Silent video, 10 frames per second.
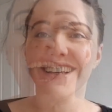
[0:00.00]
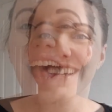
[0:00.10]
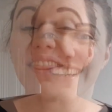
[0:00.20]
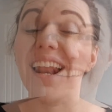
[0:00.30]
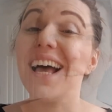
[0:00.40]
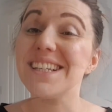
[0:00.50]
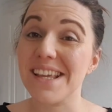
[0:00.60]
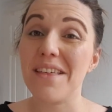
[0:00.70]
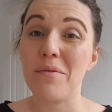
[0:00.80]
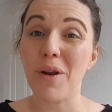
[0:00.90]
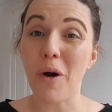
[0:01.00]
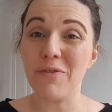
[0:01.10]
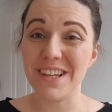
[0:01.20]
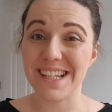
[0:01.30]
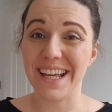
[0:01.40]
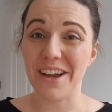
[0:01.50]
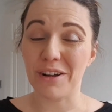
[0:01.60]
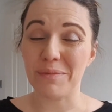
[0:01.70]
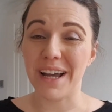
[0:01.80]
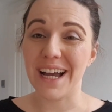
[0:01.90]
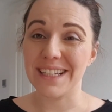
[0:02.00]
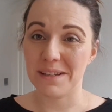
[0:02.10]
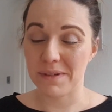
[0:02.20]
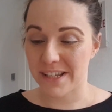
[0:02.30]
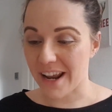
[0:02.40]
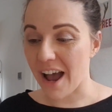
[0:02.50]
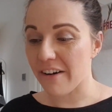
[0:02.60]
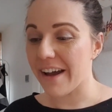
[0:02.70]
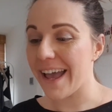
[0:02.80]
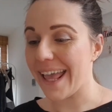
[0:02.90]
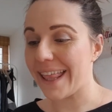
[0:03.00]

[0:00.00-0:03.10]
And the last thing that will obviously go on my eyes is mascara.